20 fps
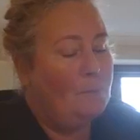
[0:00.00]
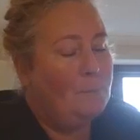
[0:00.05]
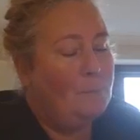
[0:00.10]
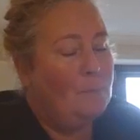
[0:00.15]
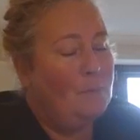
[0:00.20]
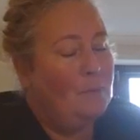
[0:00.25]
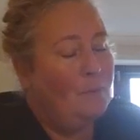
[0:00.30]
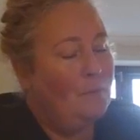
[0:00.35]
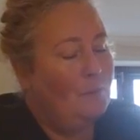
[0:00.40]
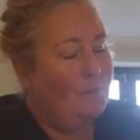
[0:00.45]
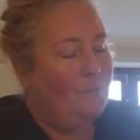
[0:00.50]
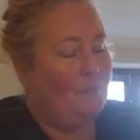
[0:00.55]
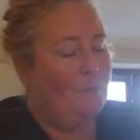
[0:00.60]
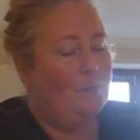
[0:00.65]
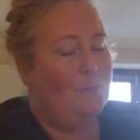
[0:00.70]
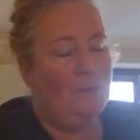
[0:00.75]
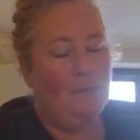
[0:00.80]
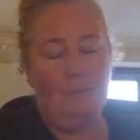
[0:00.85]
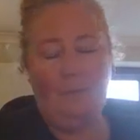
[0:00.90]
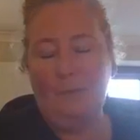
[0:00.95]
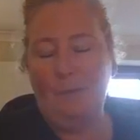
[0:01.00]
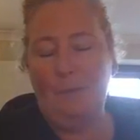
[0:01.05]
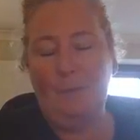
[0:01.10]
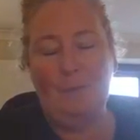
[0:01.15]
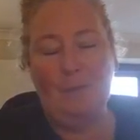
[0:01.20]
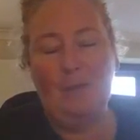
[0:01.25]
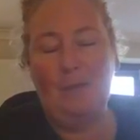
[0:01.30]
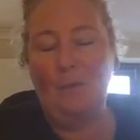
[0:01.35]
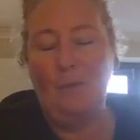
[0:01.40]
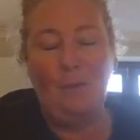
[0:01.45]
beautiful, beautiful
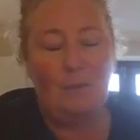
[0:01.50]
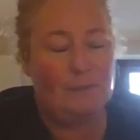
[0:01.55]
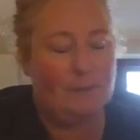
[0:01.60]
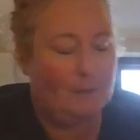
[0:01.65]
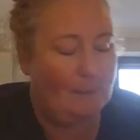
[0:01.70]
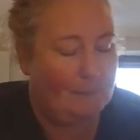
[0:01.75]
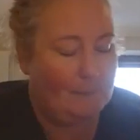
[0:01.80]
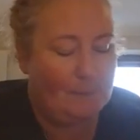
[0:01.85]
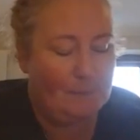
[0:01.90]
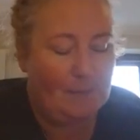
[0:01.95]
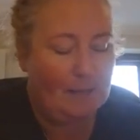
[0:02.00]
woman, awesome.